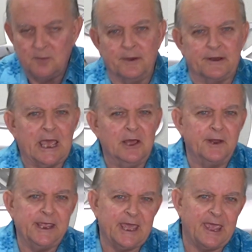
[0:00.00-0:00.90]
But I
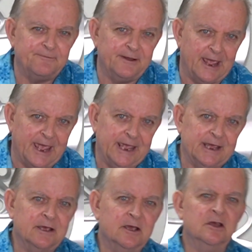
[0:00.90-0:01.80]
only gave it a
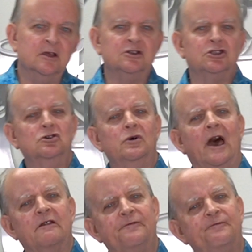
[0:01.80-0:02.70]
2
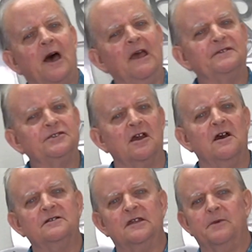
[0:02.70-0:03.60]
out of 5
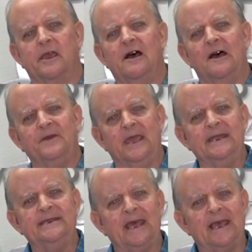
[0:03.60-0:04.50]
stars on my coffee
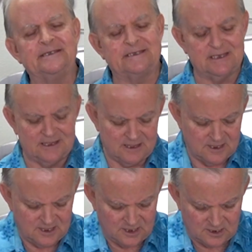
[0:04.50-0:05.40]
index
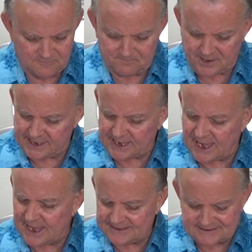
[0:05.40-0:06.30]

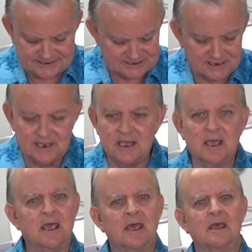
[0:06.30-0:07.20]
because
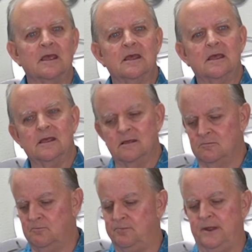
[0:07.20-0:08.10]

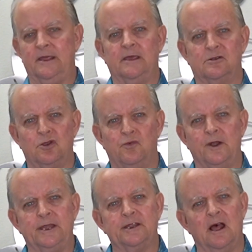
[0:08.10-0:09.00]
being
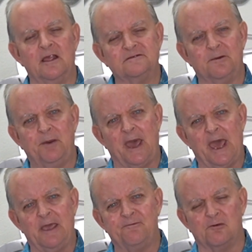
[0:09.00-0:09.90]
$20 a
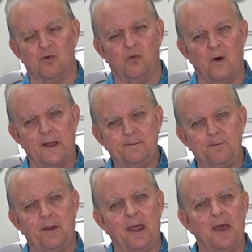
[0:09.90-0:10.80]
bag for 1
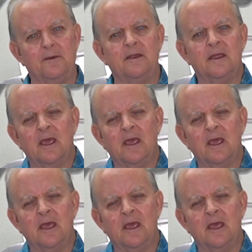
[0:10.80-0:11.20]
pound,